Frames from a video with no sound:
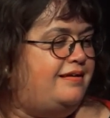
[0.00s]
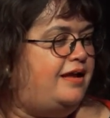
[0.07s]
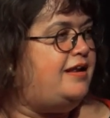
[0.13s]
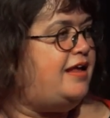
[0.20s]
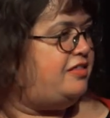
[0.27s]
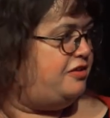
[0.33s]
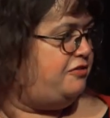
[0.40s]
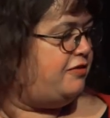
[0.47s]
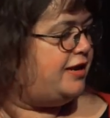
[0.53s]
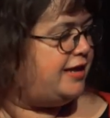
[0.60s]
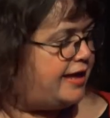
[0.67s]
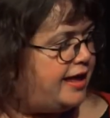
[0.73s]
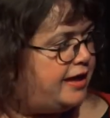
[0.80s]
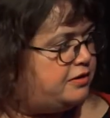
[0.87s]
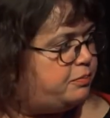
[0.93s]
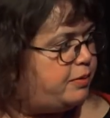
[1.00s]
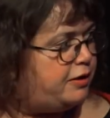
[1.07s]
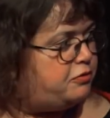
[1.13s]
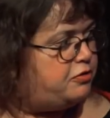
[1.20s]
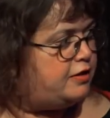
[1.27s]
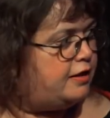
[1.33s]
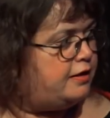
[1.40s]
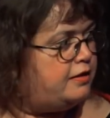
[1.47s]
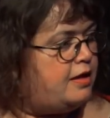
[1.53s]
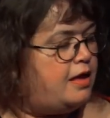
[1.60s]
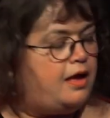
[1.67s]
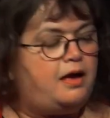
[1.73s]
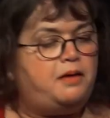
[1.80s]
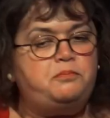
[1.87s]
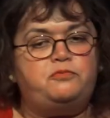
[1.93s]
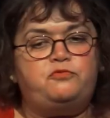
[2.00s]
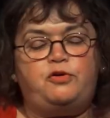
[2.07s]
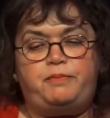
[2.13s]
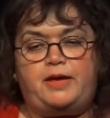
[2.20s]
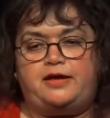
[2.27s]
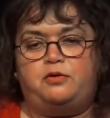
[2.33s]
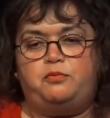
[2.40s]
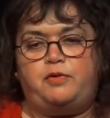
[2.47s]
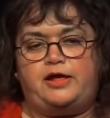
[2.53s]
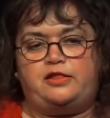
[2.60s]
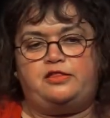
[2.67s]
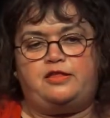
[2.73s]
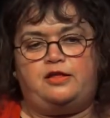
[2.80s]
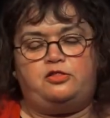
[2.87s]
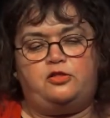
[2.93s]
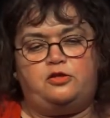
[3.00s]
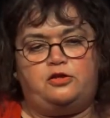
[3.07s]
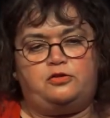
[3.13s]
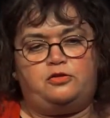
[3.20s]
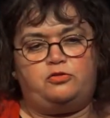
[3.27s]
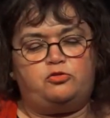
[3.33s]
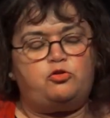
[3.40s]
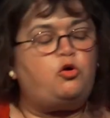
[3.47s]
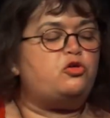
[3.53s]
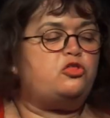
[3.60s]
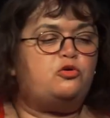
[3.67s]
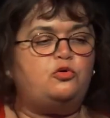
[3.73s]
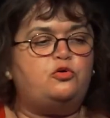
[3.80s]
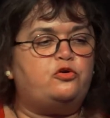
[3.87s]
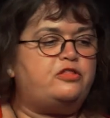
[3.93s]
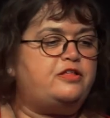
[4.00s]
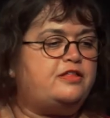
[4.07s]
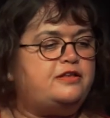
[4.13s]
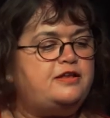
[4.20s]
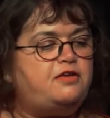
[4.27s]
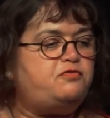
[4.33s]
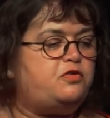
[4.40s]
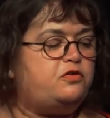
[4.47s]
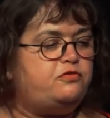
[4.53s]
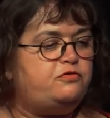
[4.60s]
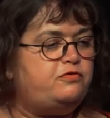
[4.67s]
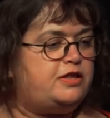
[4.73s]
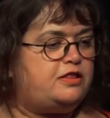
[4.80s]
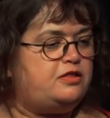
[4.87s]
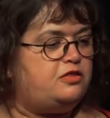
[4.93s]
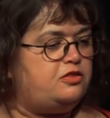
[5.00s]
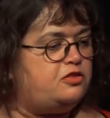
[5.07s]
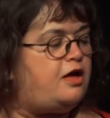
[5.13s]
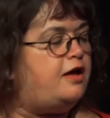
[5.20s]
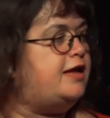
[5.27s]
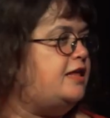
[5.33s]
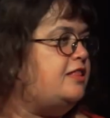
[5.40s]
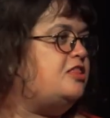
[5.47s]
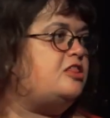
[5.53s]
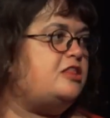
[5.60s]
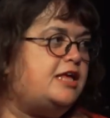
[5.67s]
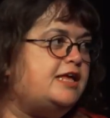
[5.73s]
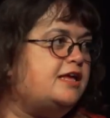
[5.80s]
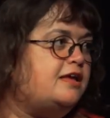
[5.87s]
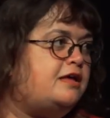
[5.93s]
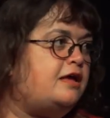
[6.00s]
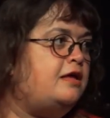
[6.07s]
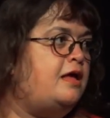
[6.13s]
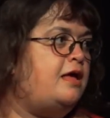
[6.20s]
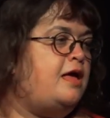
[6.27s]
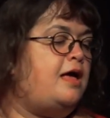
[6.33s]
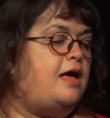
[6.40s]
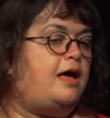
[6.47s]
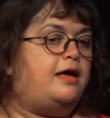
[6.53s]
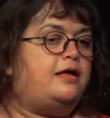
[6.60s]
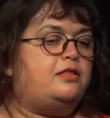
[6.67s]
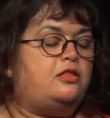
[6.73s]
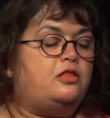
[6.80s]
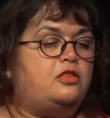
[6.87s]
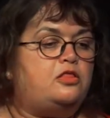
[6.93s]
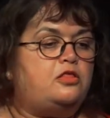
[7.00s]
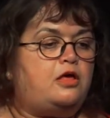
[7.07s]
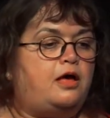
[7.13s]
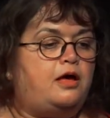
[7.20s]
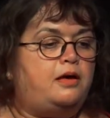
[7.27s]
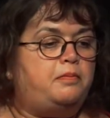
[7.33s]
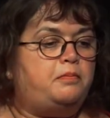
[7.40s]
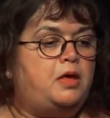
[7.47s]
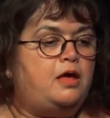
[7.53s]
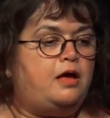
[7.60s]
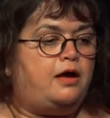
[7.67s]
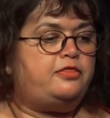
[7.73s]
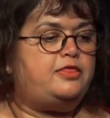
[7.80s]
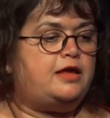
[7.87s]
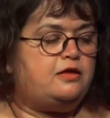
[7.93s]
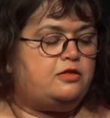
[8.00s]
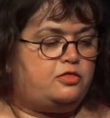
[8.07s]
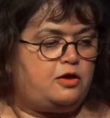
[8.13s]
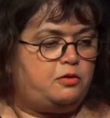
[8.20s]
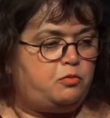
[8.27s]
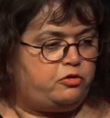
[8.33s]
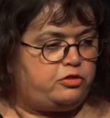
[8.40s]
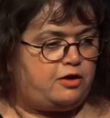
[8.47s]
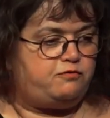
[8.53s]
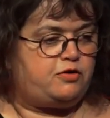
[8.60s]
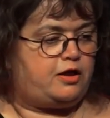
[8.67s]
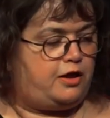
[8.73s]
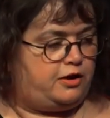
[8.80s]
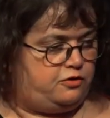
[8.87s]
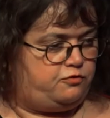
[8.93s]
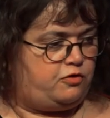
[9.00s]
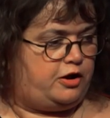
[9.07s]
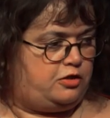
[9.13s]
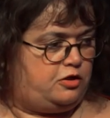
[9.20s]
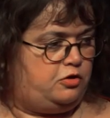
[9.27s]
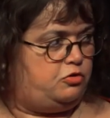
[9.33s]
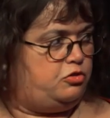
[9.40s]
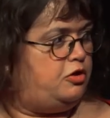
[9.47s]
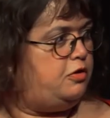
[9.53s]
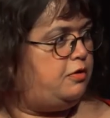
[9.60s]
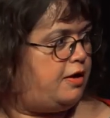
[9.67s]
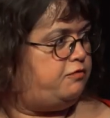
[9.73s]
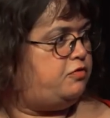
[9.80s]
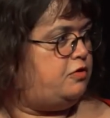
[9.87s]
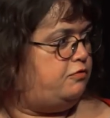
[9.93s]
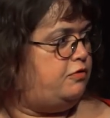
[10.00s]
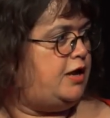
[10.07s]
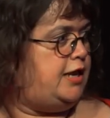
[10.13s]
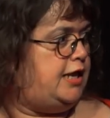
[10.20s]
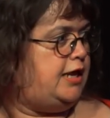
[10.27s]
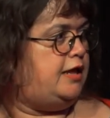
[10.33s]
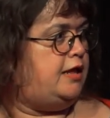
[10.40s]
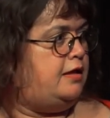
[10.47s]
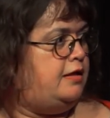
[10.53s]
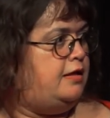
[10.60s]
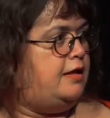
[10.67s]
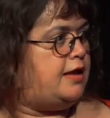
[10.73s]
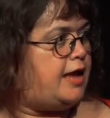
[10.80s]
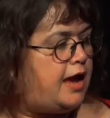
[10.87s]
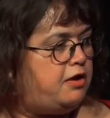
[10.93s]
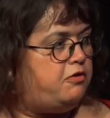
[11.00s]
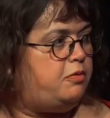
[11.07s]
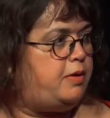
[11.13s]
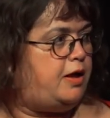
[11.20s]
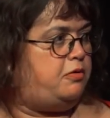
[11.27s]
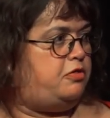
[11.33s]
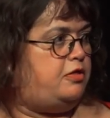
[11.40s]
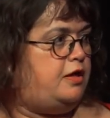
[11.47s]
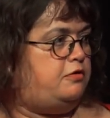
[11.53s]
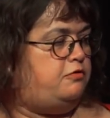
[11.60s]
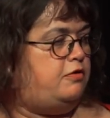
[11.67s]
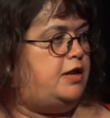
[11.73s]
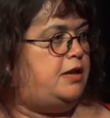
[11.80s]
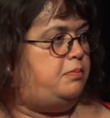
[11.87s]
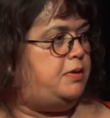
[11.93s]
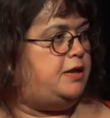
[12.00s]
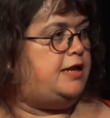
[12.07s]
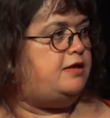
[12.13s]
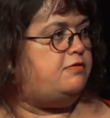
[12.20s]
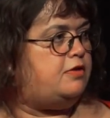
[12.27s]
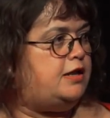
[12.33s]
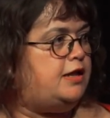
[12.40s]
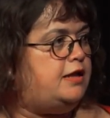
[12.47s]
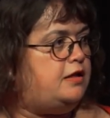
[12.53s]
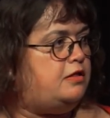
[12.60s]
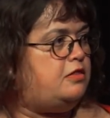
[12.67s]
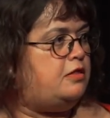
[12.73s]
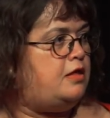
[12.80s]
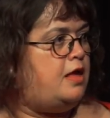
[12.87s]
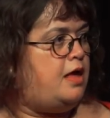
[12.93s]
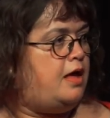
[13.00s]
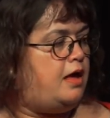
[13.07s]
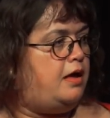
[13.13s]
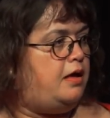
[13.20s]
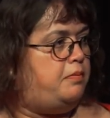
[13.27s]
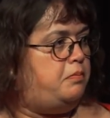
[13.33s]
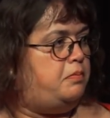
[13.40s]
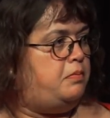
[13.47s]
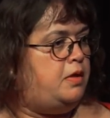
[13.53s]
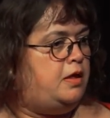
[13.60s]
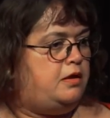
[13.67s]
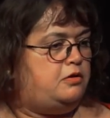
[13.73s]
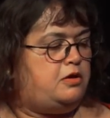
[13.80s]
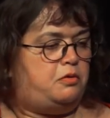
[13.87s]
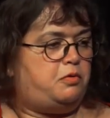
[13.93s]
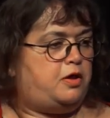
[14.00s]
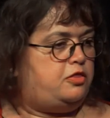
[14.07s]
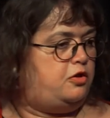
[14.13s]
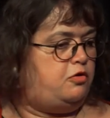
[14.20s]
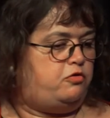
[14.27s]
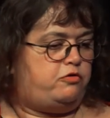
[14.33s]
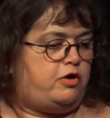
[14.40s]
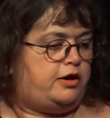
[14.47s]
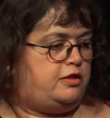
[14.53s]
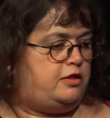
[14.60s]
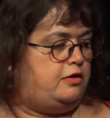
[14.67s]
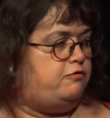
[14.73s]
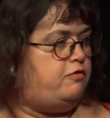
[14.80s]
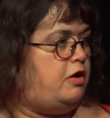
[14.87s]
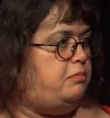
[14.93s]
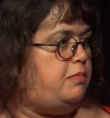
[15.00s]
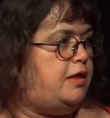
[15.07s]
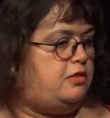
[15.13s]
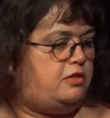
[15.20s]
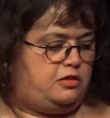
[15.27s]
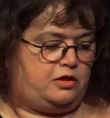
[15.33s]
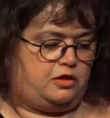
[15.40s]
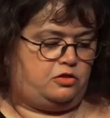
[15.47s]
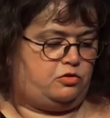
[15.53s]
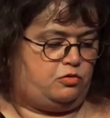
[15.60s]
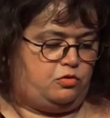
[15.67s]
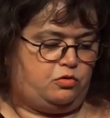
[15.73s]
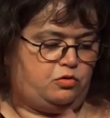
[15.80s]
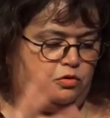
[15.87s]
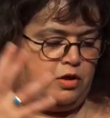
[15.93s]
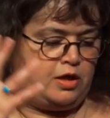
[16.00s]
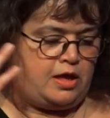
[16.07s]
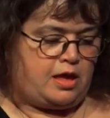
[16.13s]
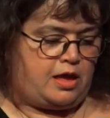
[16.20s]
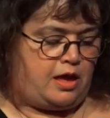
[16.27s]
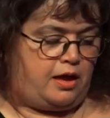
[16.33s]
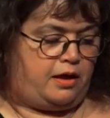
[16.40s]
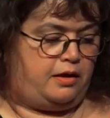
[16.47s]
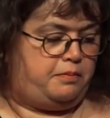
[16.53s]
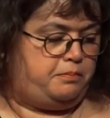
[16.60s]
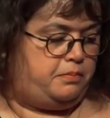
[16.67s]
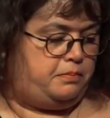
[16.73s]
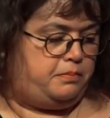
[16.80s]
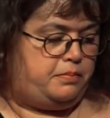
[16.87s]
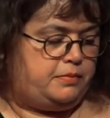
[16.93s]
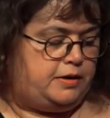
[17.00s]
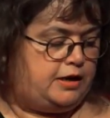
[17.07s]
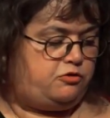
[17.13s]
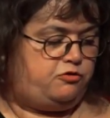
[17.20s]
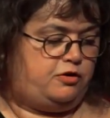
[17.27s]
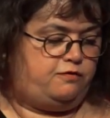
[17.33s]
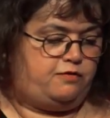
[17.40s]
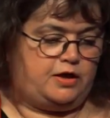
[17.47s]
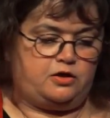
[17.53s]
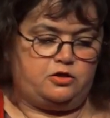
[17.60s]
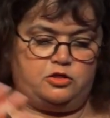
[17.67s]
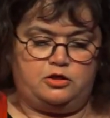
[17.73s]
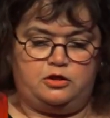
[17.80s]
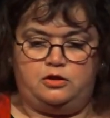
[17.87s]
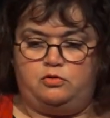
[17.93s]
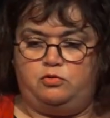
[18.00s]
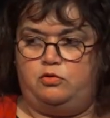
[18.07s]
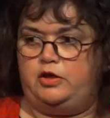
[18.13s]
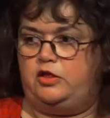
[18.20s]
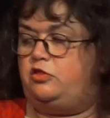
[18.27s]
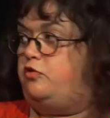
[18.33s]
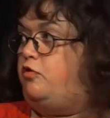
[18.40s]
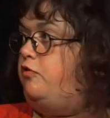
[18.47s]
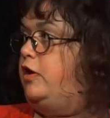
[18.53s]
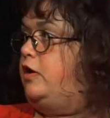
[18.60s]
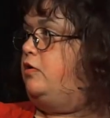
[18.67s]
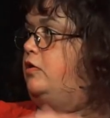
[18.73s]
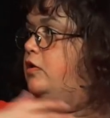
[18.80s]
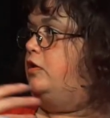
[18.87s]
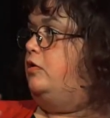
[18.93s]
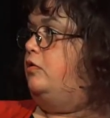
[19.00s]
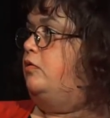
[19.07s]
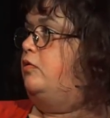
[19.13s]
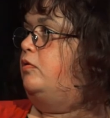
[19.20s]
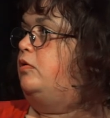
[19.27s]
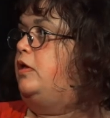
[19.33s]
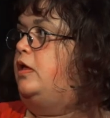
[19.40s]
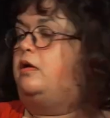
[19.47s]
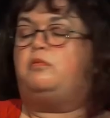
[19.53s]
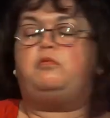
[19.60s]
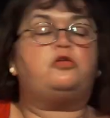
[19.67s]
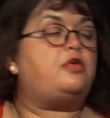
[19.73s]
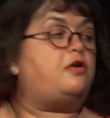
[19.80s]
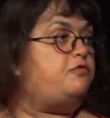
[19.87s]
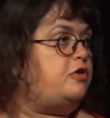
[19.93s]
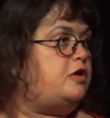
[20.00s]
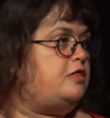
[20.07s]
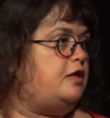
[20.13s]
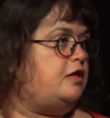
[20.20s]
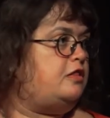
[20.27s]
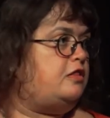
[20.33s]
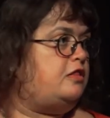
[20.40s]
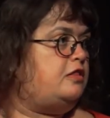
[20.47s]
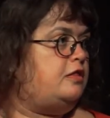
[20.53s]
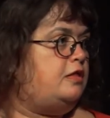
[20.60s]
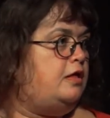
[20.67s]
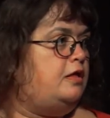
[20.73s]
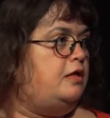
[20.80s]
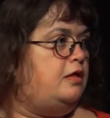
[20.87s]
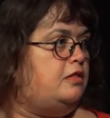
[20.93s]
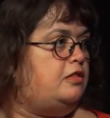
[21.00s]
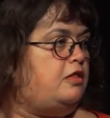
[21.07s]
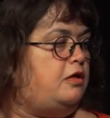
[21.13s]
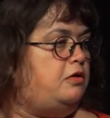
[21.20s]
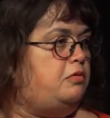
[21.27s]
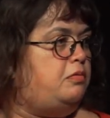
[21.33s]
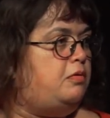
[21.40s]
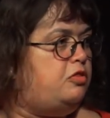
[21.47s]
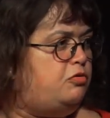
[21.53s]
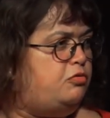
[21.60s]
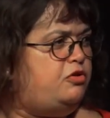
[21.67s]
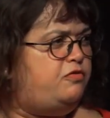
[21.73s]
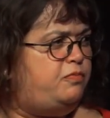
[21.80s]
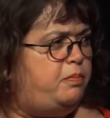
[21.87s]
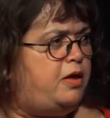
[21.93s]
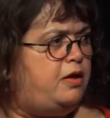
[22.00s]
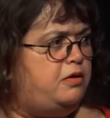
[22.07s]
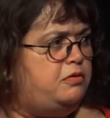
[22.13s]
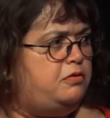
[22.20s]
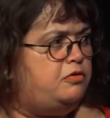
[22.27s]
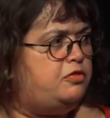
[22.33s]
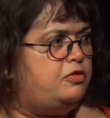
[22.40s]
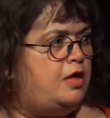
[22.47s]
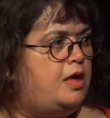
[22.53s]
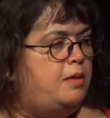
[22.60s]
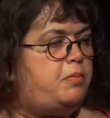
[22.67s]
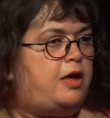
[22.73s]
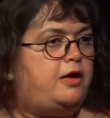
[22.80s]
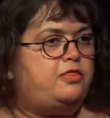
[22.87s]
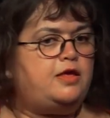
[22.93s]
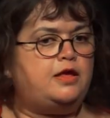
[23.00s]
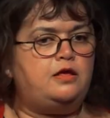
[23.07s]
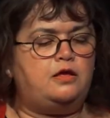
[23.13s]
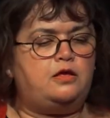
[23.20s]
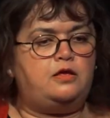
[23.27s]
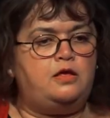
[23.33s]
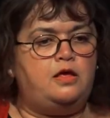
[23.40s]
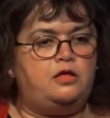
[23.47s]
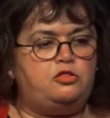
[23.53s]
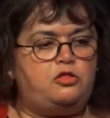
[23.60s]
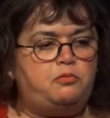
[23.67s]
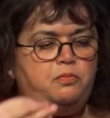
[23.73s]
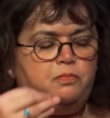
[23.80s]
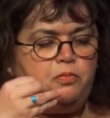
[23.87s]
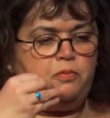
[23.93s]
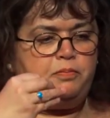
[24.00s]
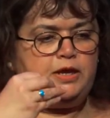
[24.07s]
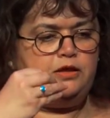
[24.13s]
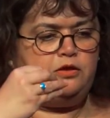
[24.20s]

unless you really cared about it. Um, Rebecca West said the tosh horse is never ridden tongue in cheek, and um, I think that whatever kind of writing you do, you have to really care about it and really believe in it. Um, you know, whether you're writing romances or um, literary fiction or historical or whatever it is. So sort of both. But I think, so probably